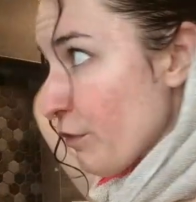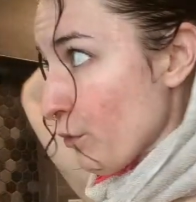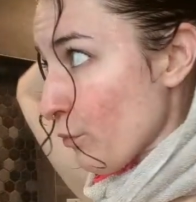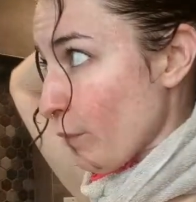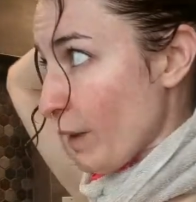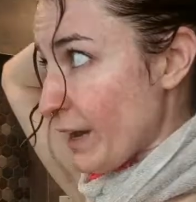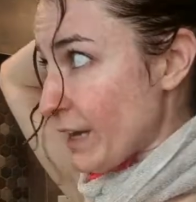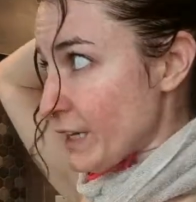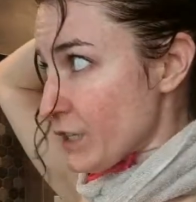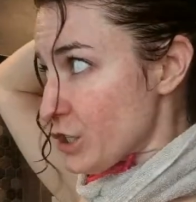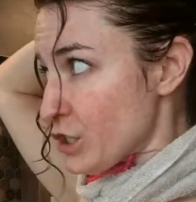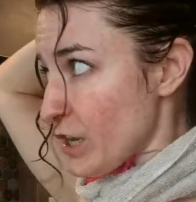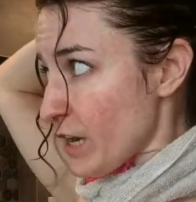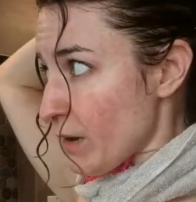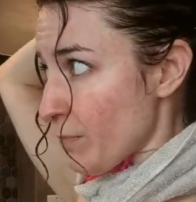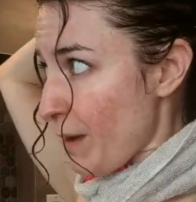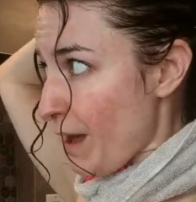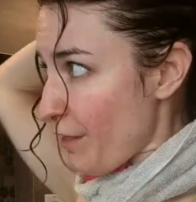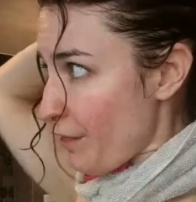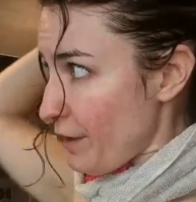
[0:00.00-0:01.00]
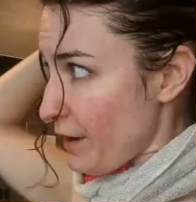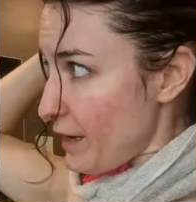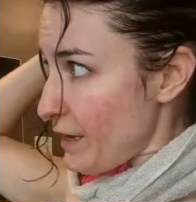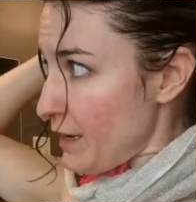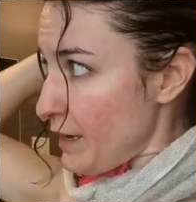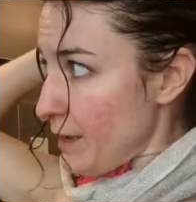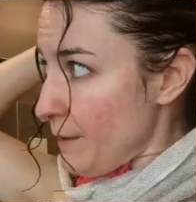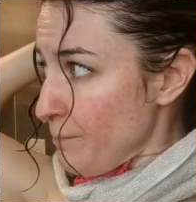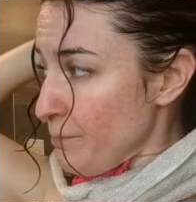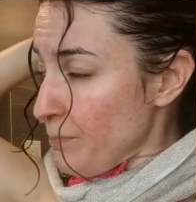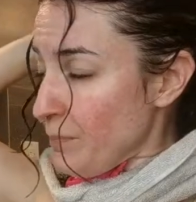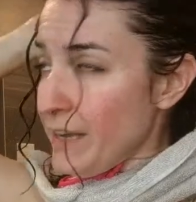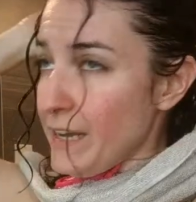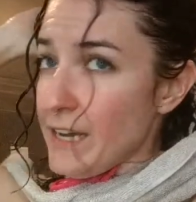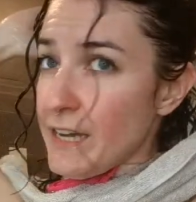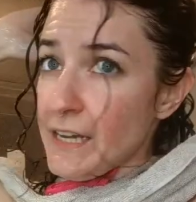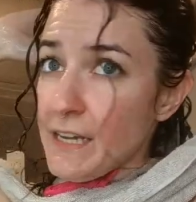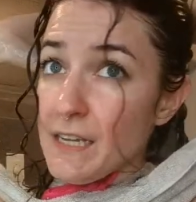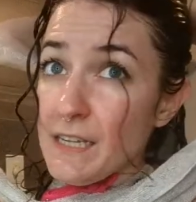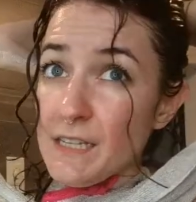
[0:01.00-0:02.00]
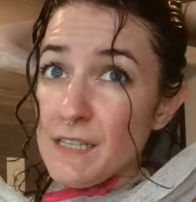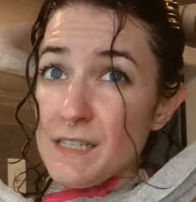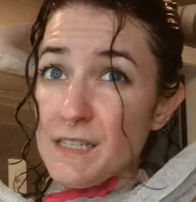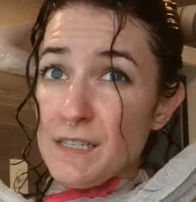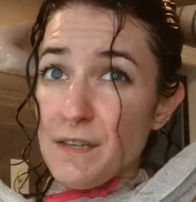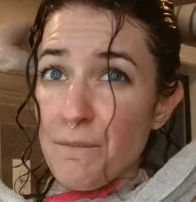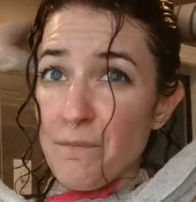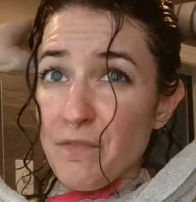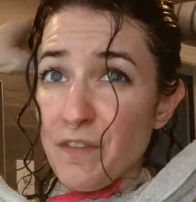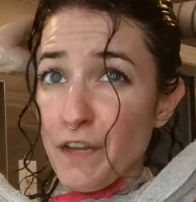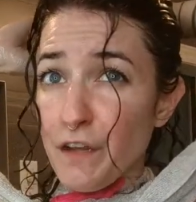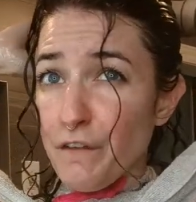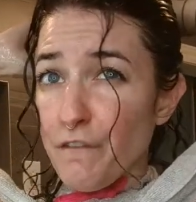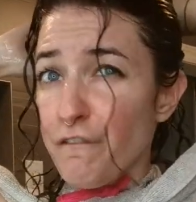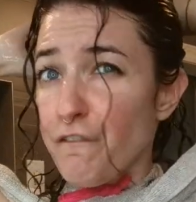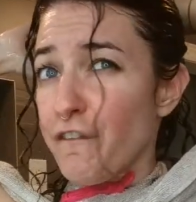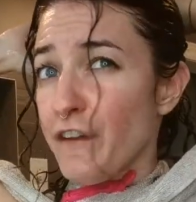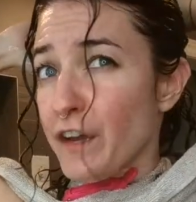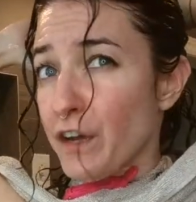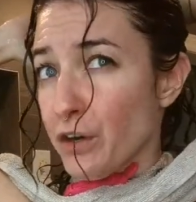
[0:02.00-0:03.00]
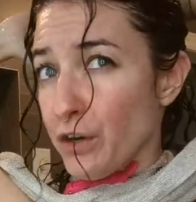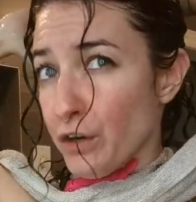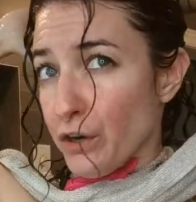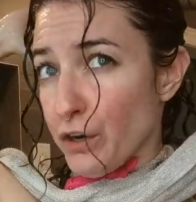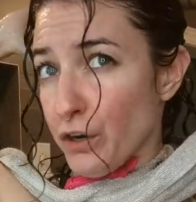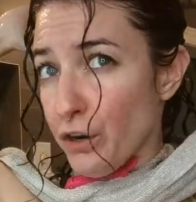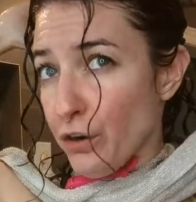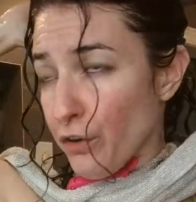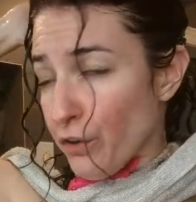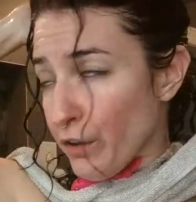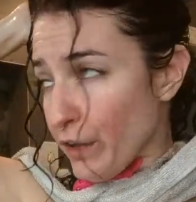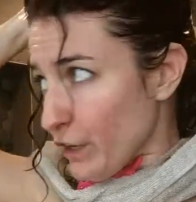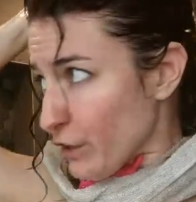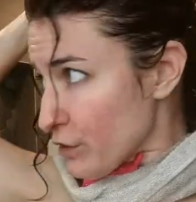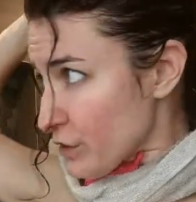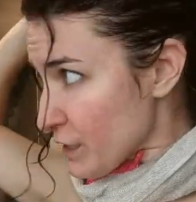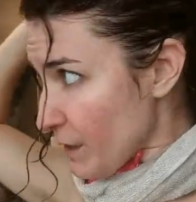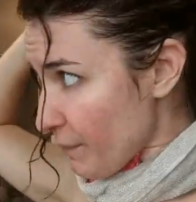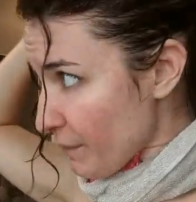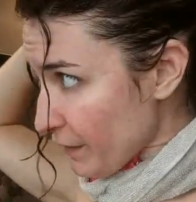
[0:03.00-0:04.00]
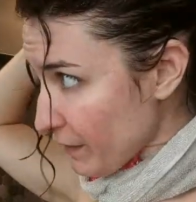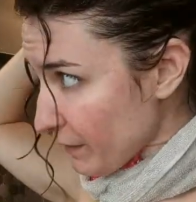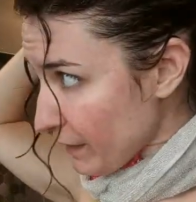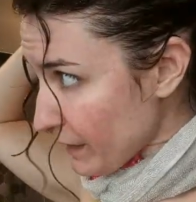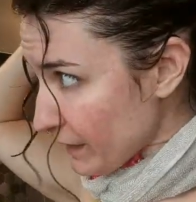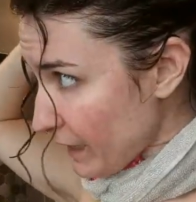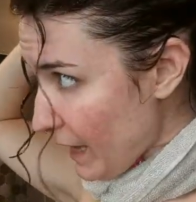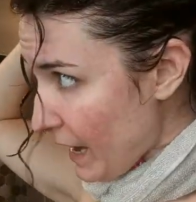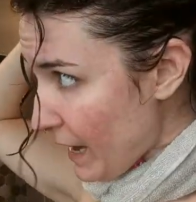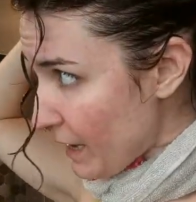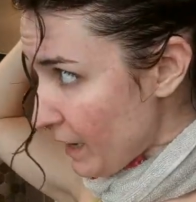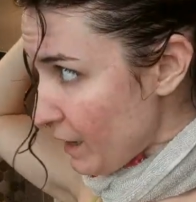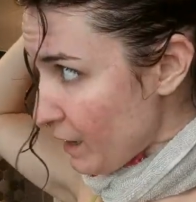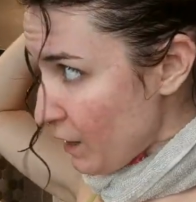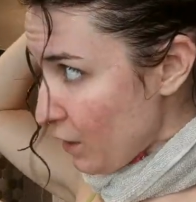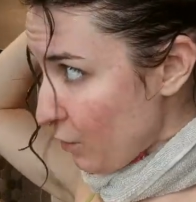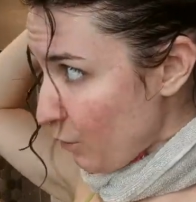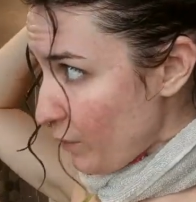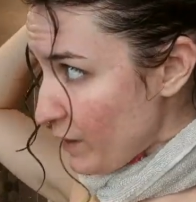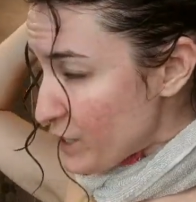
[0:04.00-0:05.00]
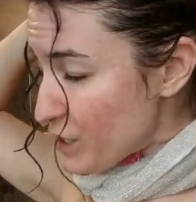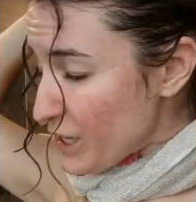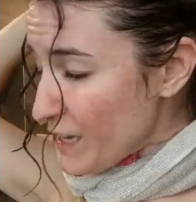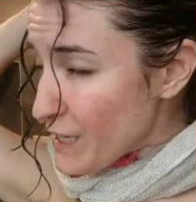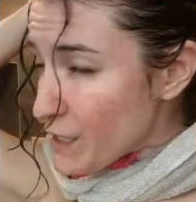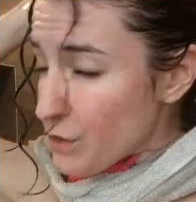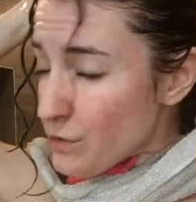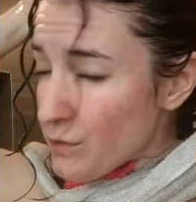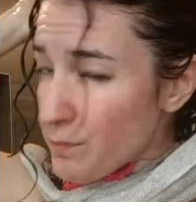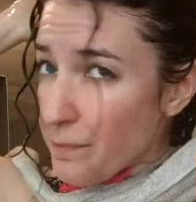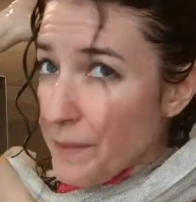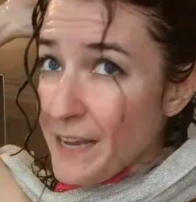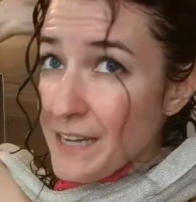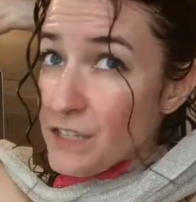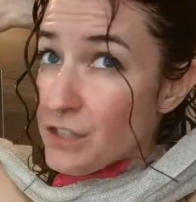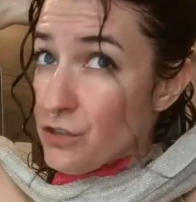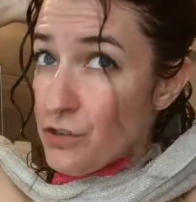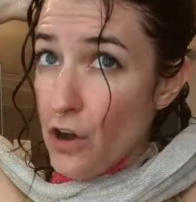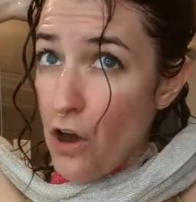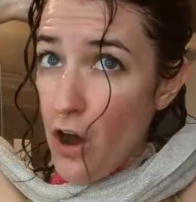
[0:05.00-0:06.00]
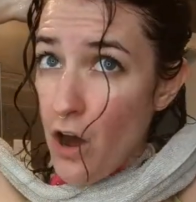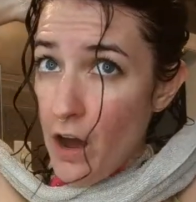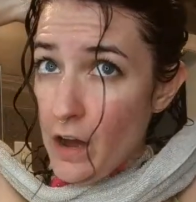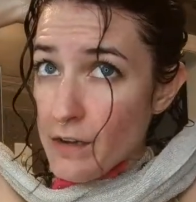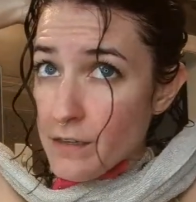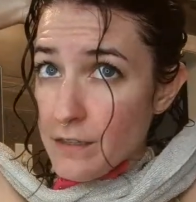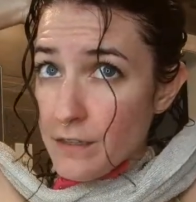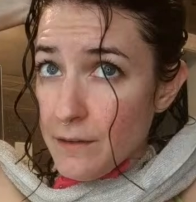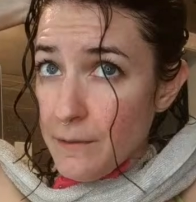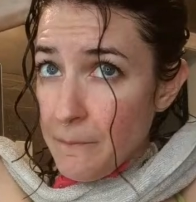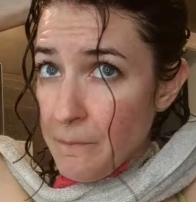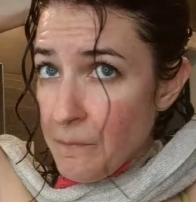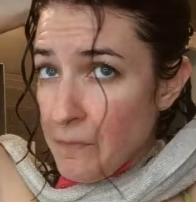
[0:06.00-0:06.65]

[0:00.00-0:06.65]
the rake and shake method is finger curling or something like that, which it's not.